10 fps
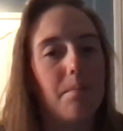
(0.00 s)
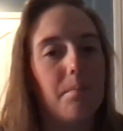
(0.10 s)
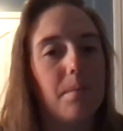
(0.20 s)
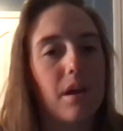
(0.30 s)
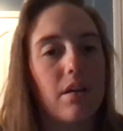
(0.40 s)

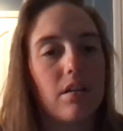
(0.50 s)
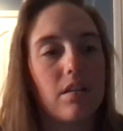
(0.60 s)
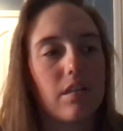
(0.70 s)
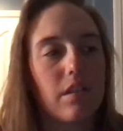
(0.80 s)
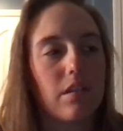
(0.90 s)
But
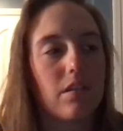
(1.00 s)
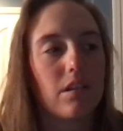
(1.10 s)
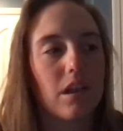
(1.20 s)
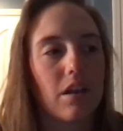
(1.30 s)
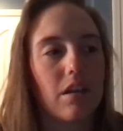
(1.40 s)

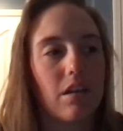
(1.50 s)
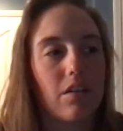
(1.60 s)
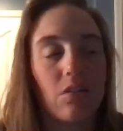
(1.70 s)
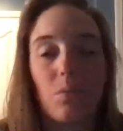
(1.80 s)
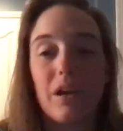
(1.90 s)
there
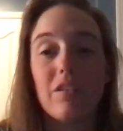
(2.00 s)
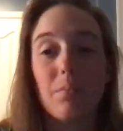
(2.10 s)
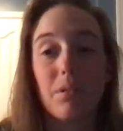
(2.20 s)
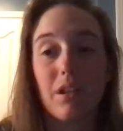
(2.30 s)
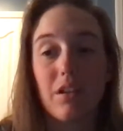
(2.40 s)
is a way
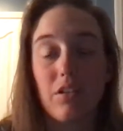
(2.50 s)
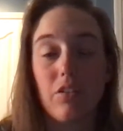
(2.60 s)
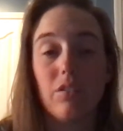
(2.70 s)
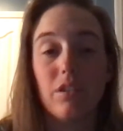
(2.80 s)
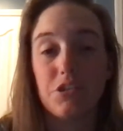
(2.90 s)
to
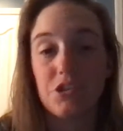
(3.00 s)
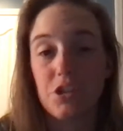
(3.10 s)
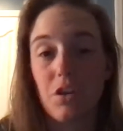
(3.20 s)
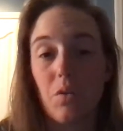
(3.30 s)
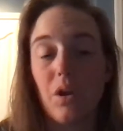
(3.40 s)
do this
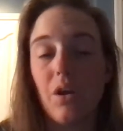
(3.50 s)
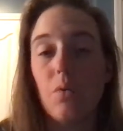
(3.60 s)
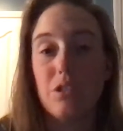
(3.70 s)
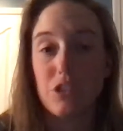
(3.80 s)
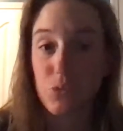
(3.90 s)
show
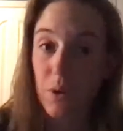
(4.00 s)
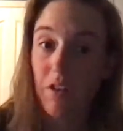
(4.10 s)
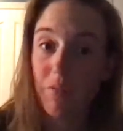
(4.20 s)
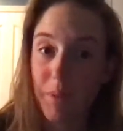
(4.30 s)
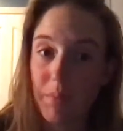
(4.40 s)
with
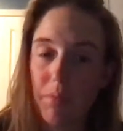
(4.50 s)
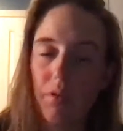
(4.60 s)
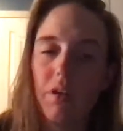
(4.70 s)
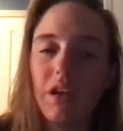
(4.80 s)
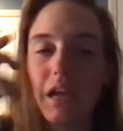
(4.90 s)
12
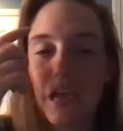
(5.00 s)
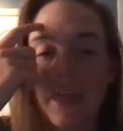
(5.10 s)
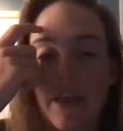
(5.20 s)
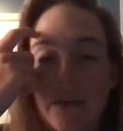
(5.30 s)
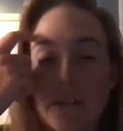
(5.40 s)
people, and
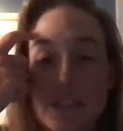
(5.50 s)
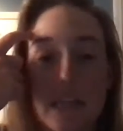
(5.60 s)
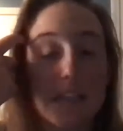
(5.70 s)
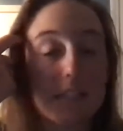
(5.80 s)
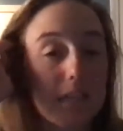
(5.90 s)

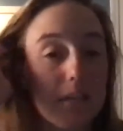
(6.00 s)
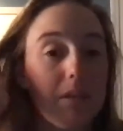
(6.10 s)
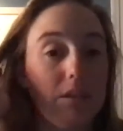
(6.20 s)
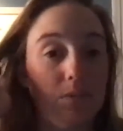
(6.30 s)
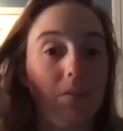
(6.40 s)
that's going to
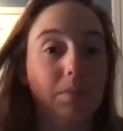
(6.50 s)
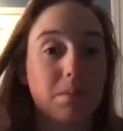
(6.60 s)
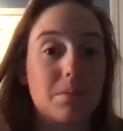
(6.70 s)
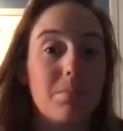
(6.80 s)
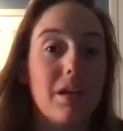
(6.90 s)
be 12
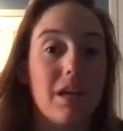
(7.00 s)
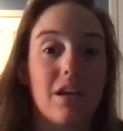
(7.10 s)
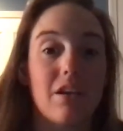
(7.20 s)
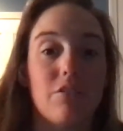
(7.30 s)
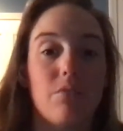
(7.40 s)
people playing
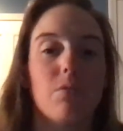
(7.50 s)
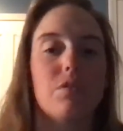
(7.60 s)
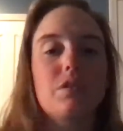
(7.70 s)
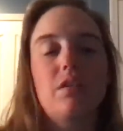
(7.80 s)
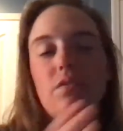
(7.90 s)
100
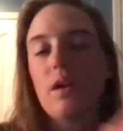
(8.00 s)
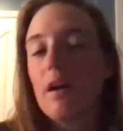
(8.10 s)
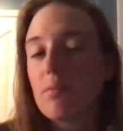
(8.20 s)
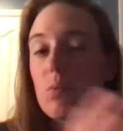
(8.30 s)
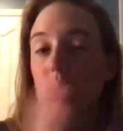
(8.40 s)
roles. Now if you
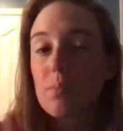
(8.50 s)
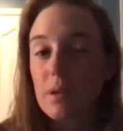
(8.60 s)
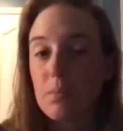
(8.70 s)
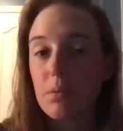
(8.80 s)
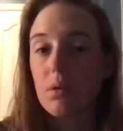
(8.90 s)
have more
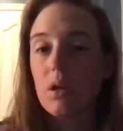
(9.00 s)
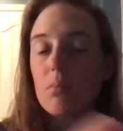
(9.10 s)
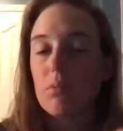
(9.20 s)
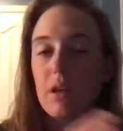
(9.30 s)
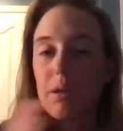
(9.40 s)
people
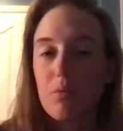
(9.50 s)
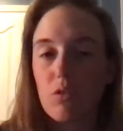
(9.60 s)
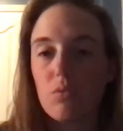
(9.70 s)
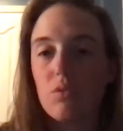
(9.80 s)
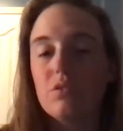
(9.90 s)
playing
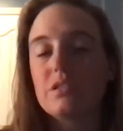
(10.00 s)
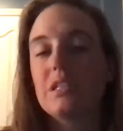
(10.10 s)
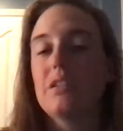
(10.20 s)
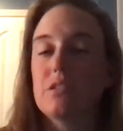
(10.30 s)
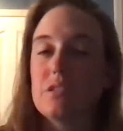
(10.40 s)
more roles,
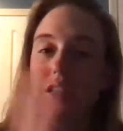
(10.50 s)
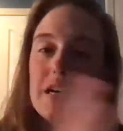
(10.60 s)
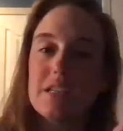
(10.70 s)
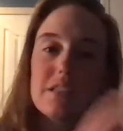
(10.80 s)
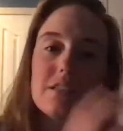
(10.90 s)
then there's
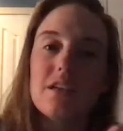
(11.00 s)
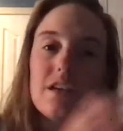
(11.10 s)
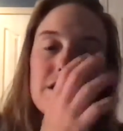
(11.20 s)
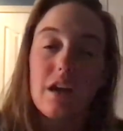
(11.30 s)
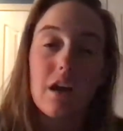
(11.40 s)
less
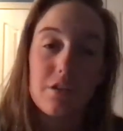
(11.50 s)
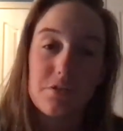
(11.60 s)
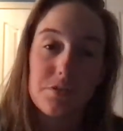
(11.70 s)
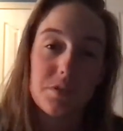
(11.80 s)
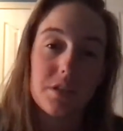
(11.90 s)
than
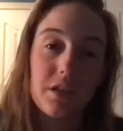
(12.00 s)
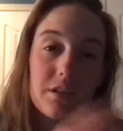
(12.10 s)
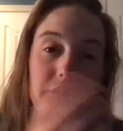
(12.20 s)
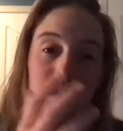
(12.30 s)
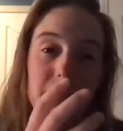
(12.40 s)
100 that
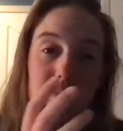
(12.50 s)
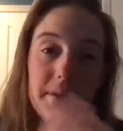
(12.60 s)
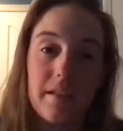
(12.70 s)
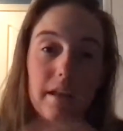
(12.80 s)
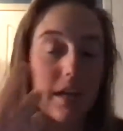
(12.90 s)
need to
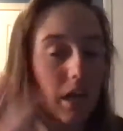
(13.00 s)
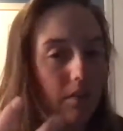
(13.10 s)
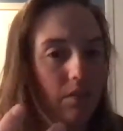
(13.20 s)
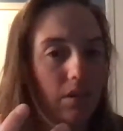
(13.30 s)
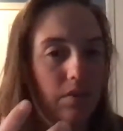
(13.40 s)
be like
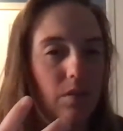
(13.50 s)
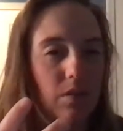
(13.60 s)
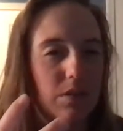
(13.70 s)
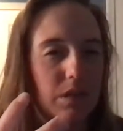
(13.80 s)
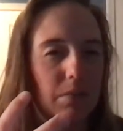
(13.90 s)
covered, if you
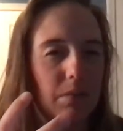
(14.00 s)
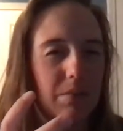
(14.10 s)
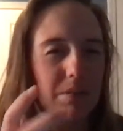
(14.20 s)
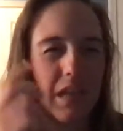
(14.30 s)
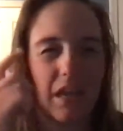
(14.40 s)
understand what
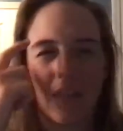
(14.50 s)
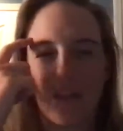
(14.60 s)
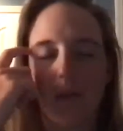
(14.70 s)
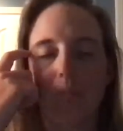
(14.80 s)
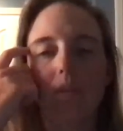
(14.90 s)
I'm saying there.